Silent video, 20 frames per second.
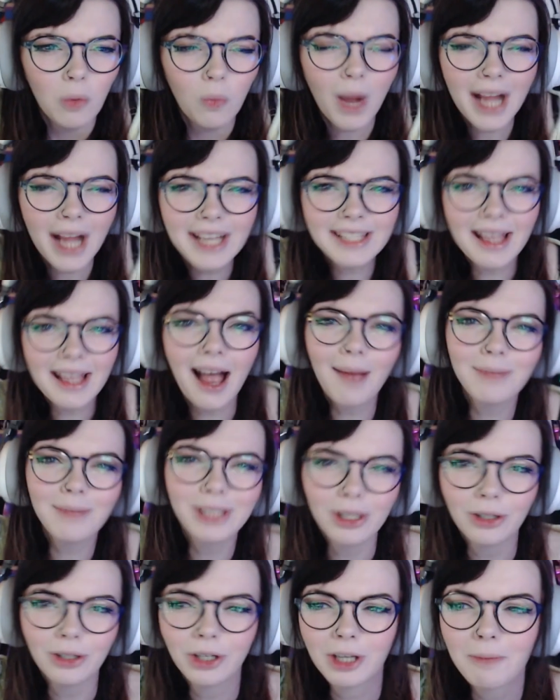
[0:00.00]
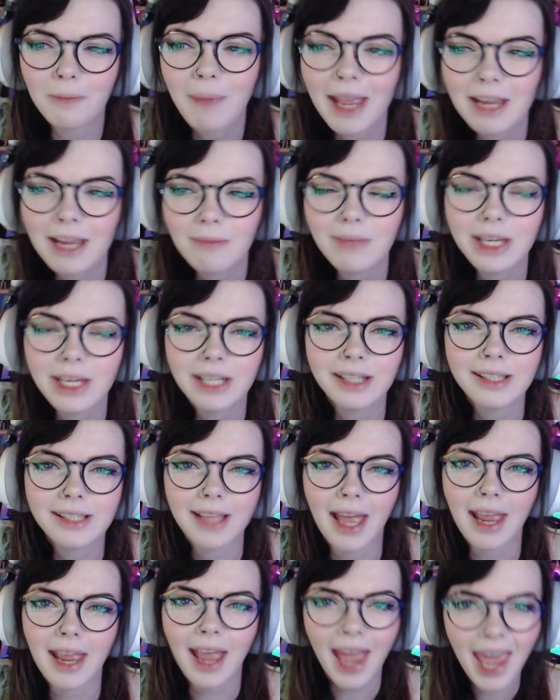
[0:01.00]
is Amazon going to pay me to
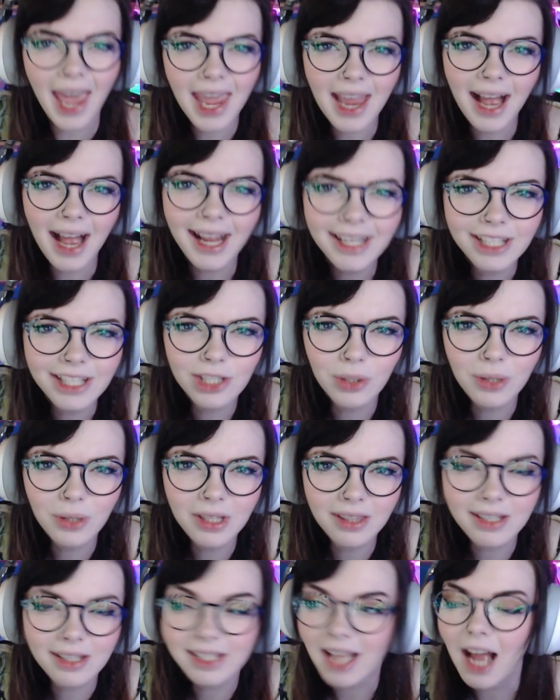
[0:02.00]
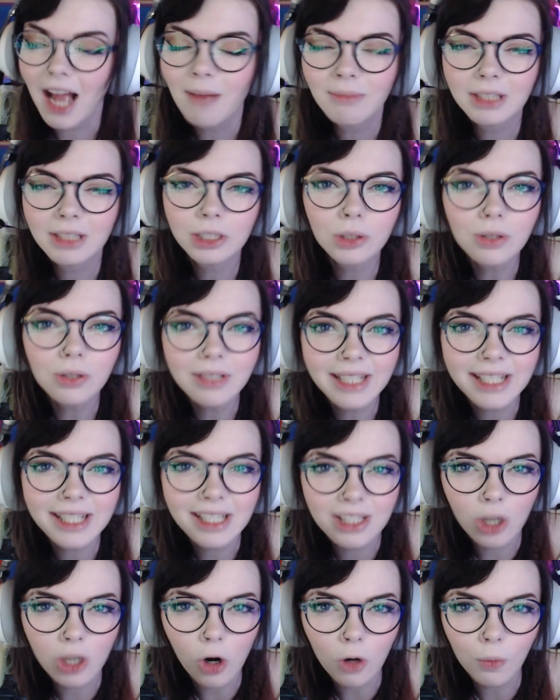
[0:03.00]
say, hey, I enjoyed this? I'm literally a
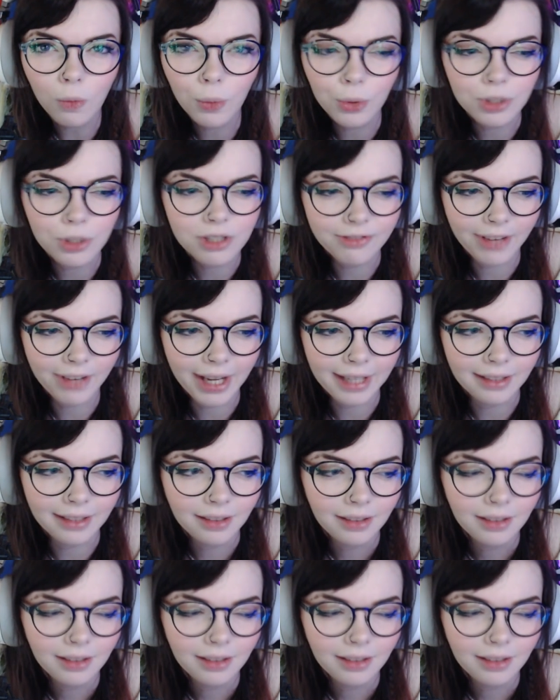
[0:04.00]
Star Wars fan.